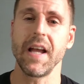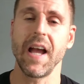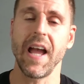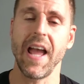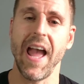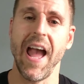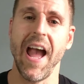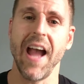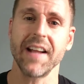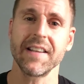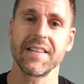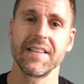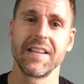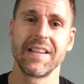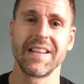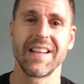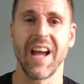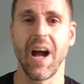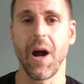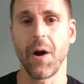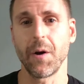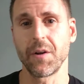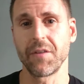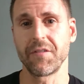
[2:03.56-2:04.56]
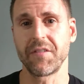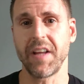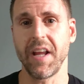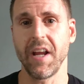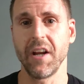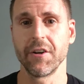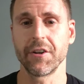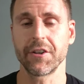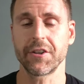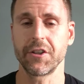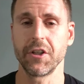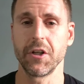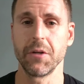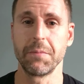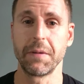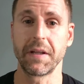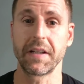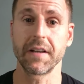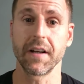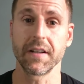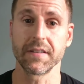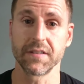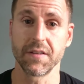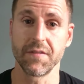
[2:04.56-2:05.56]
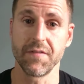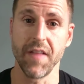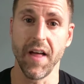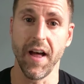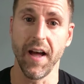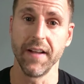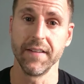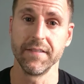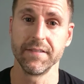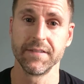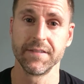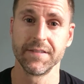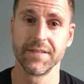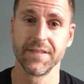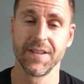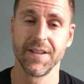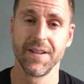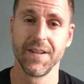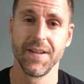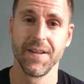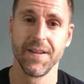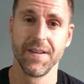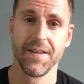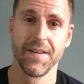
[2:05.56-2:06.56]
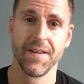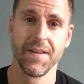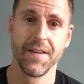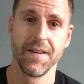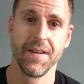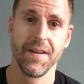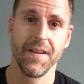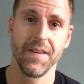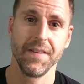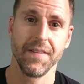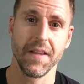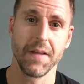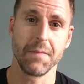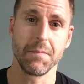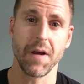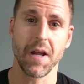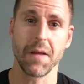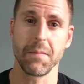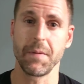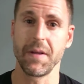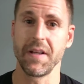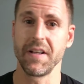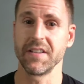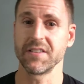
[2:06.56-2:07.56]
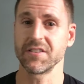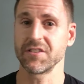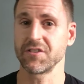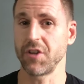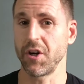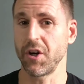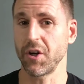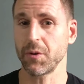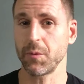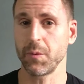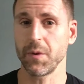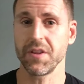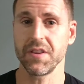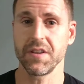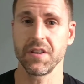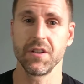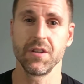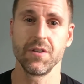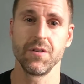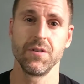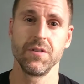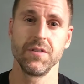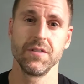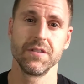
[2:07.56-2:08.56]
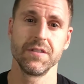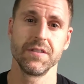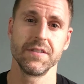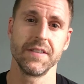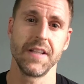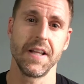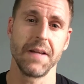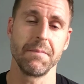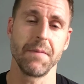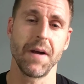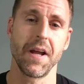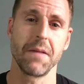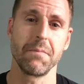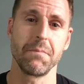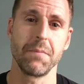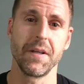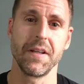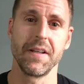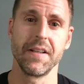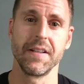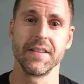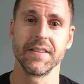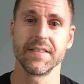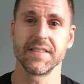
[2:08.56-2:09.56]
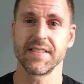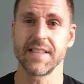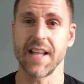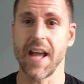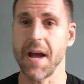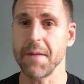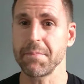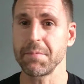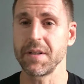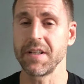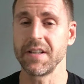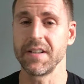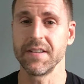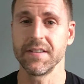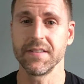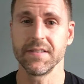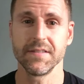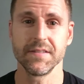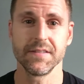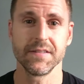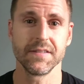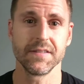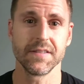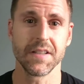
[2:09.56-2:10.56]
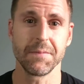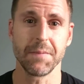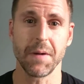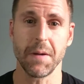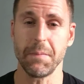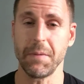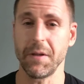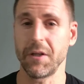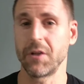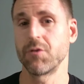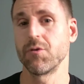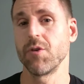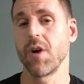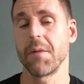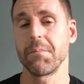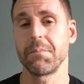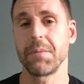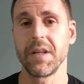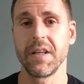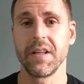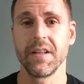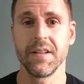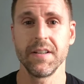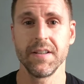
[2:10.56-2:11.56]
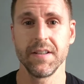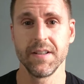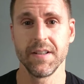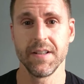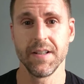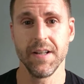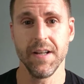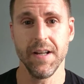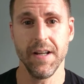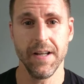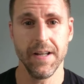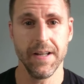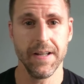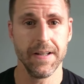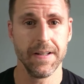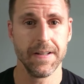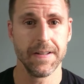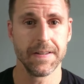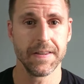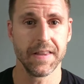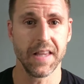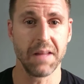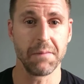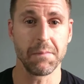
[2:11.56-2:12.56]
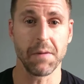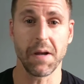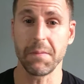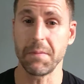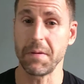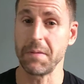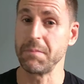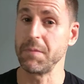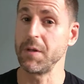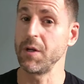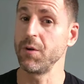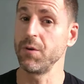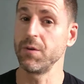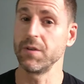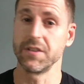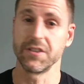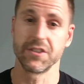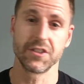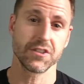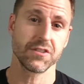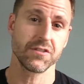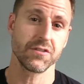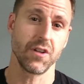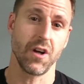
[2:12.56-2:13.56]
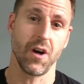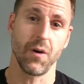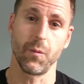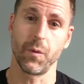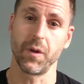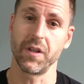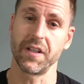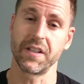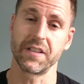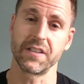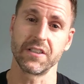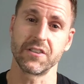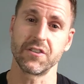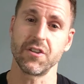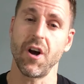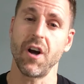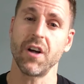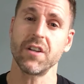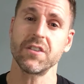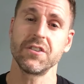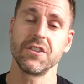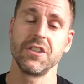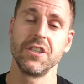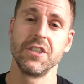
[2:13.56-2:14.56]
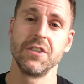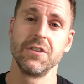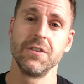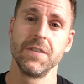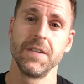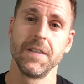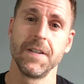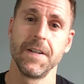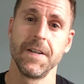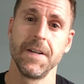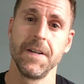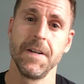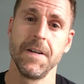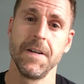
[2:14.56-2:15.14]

be acting out of character because of that. They might be snark with you, they might be snappy, they might be grumpy, they might be mute and just not willing to talk to you.